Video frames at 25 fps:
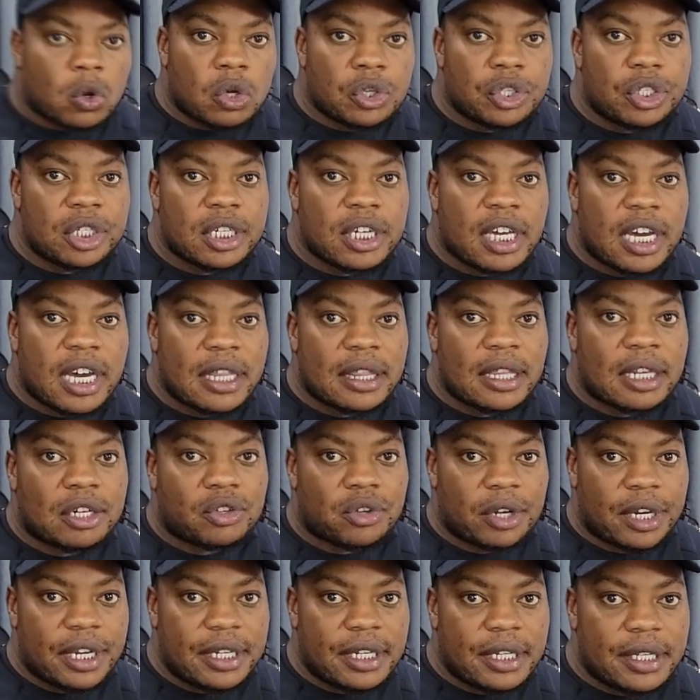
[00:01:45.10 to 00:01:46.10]
coaching other
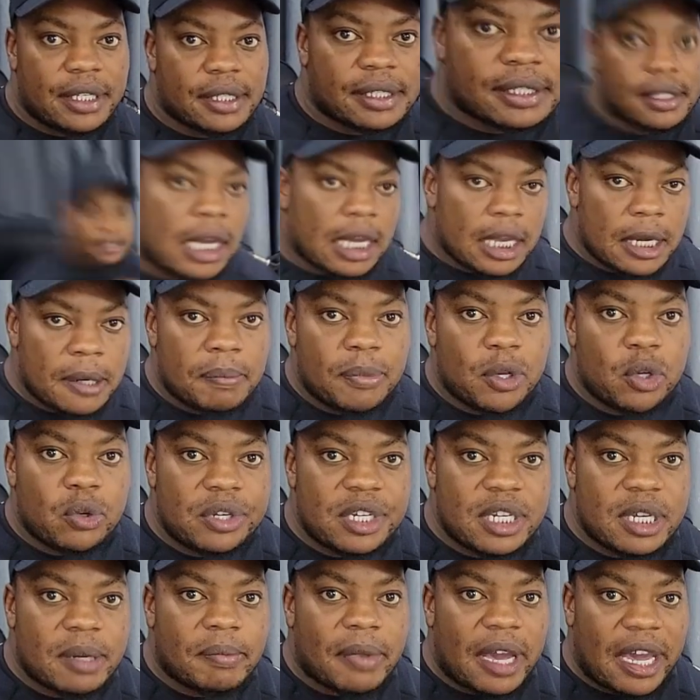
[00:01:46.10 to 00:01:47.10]
traders, and
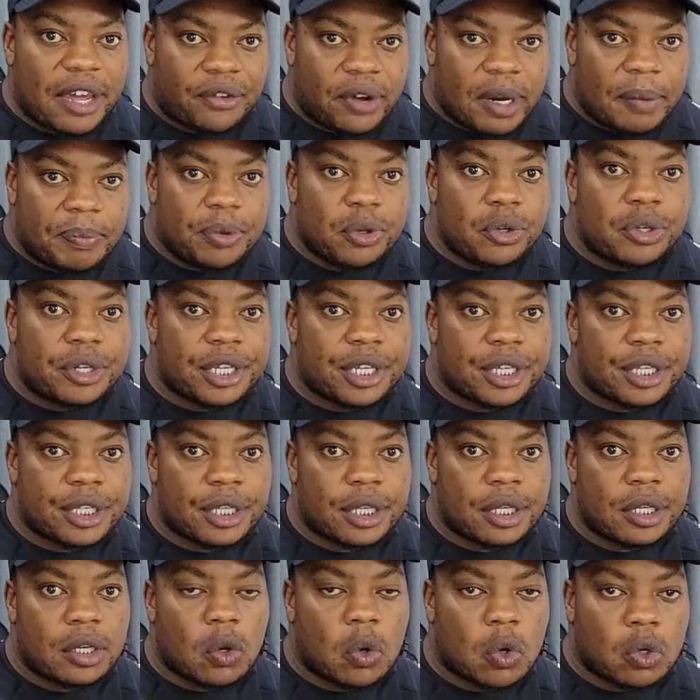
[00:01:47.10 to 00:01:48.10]
building my
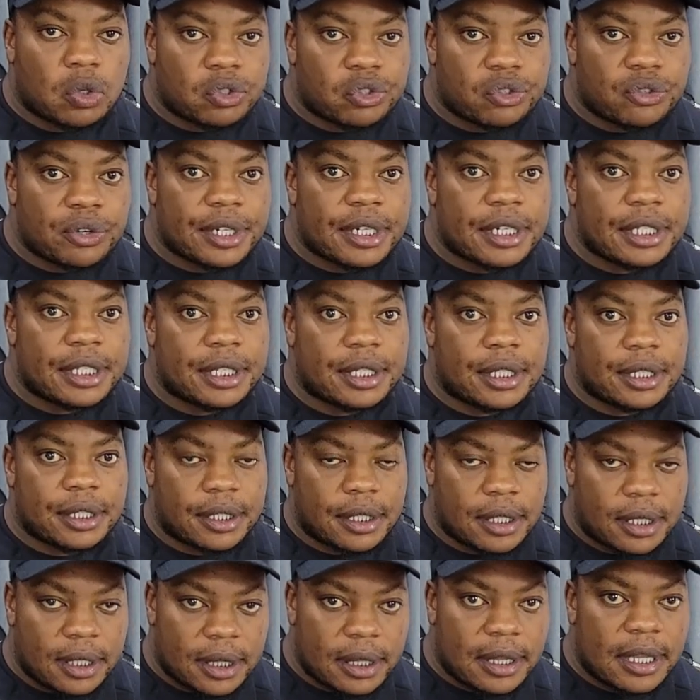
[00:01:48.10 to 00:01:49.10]
reputation on
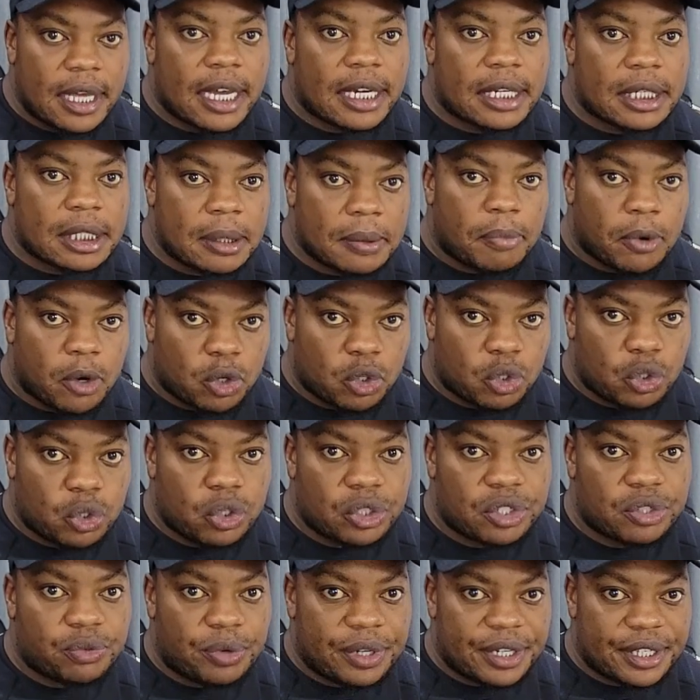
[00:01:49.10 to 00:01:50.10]
strategies that
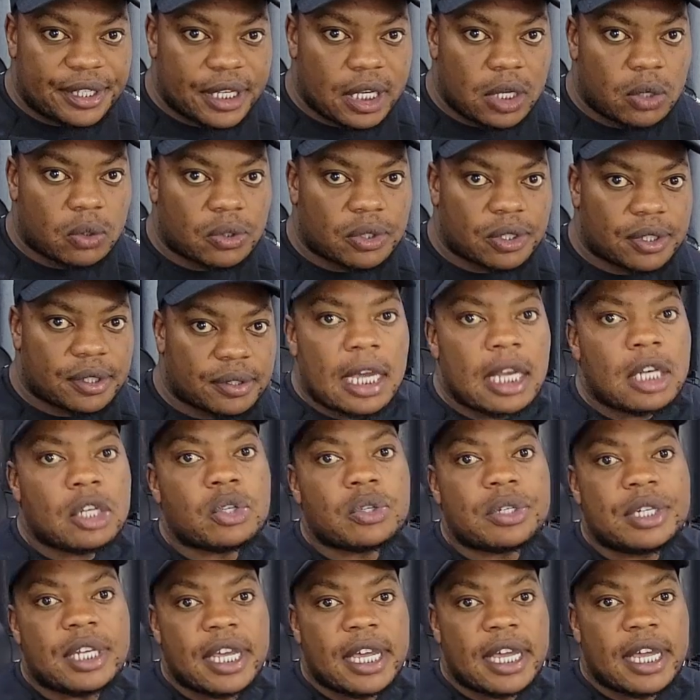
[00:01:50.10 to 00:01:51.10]
produce results.
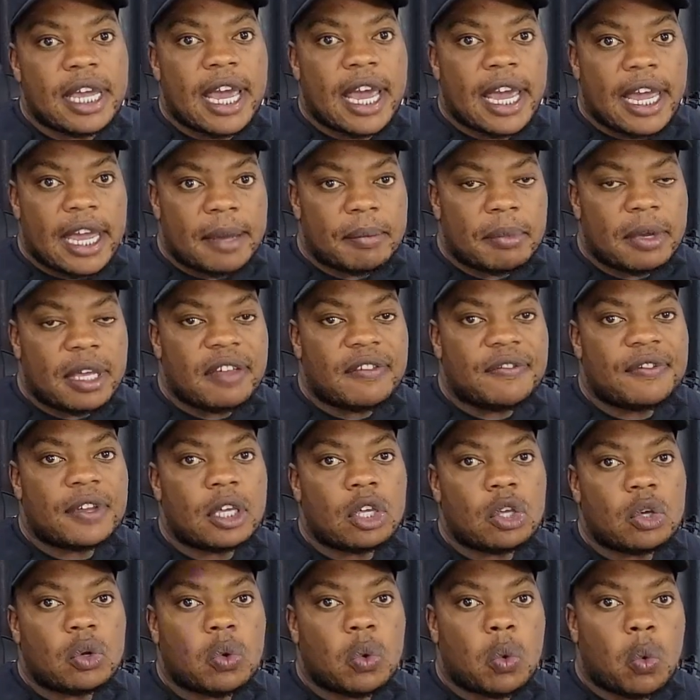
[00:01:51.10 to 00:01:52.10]
And today I am
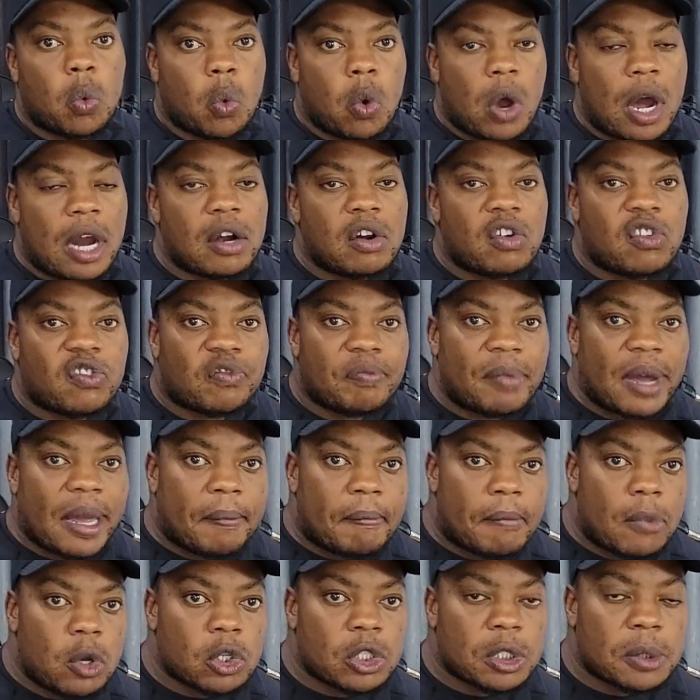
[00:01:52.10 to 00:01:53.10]
giving you one of my
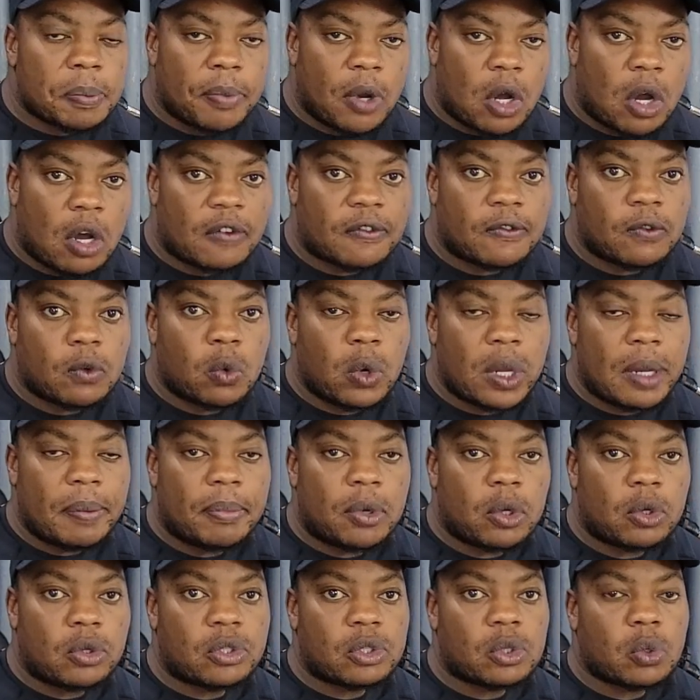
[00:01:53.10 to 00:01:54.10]
most powerful
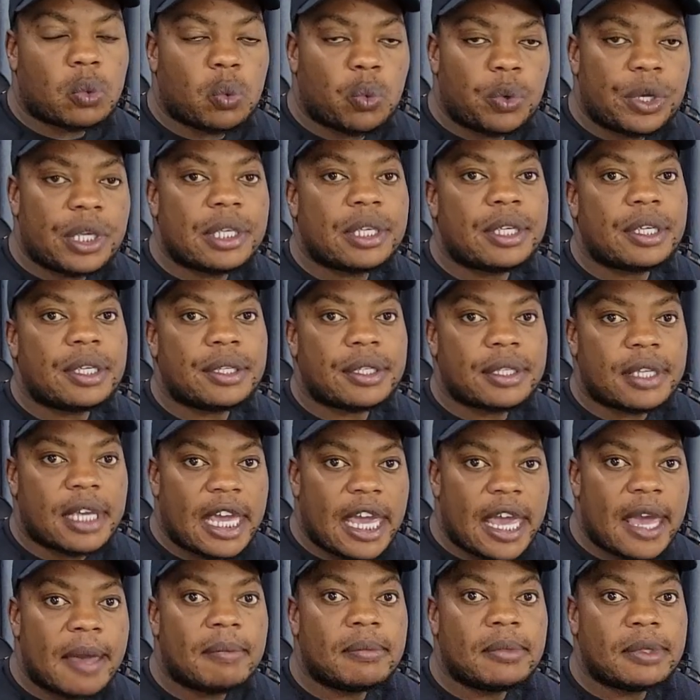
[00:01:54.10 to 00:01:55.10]
weapons, which is
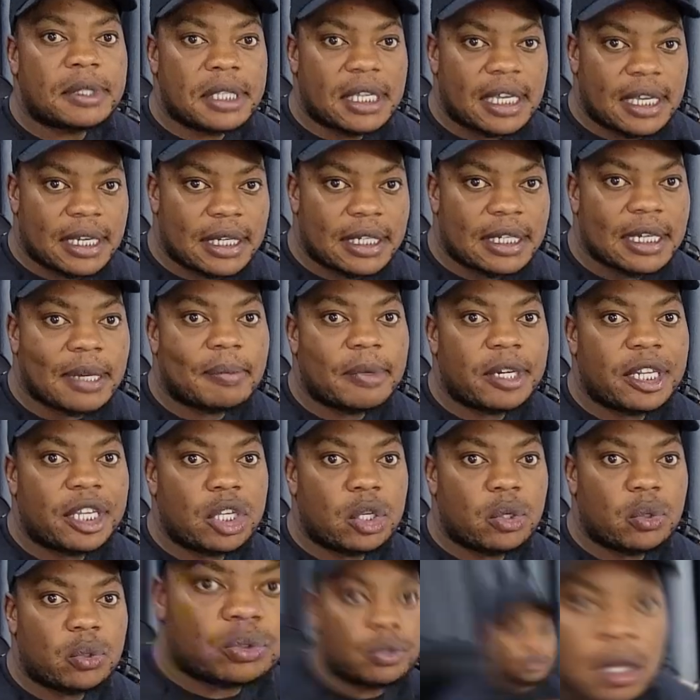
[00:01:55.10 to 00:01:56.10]
M's and
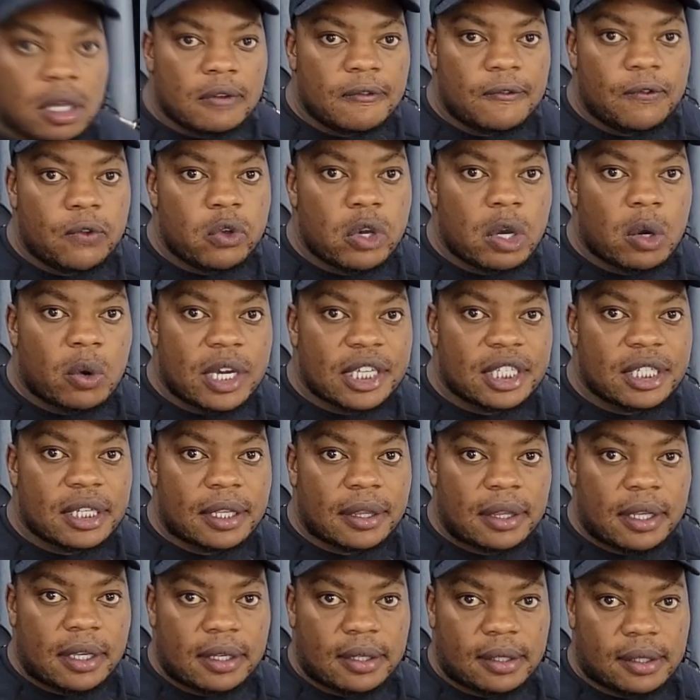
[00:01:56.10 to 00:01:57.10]
W's. If you are
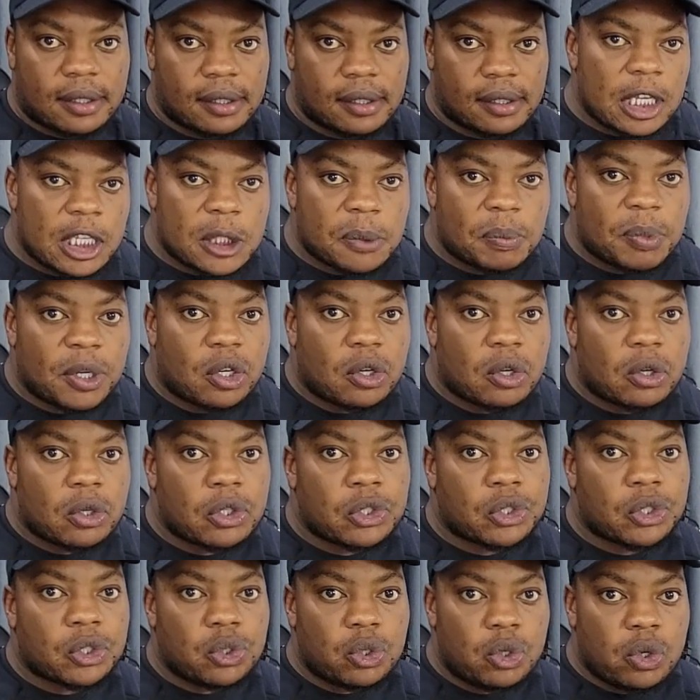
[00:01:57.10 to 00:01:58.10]
watching this, it's
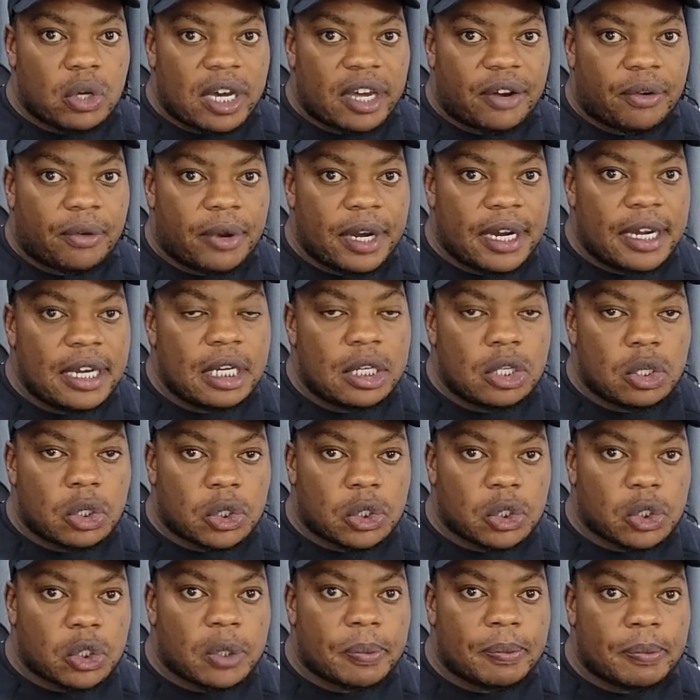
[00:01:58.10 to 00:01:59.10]
because you are ready to
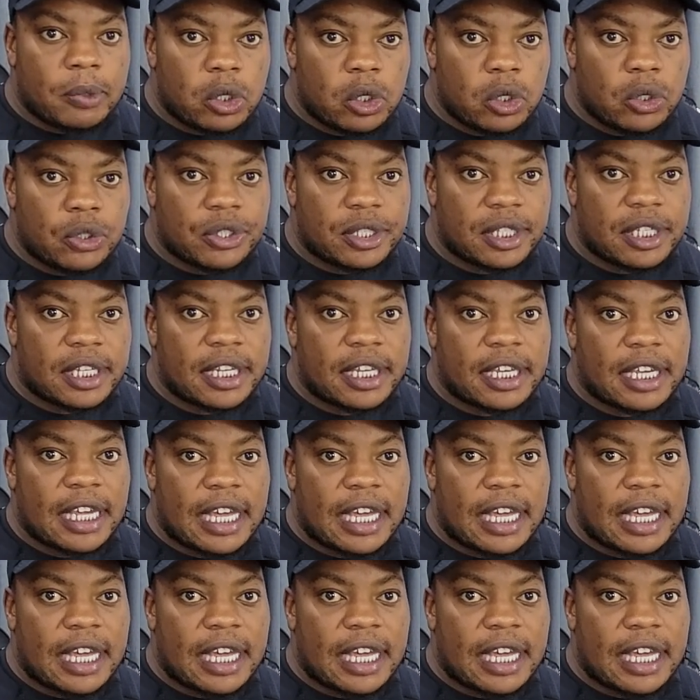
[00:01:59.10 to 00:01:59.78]
stop losing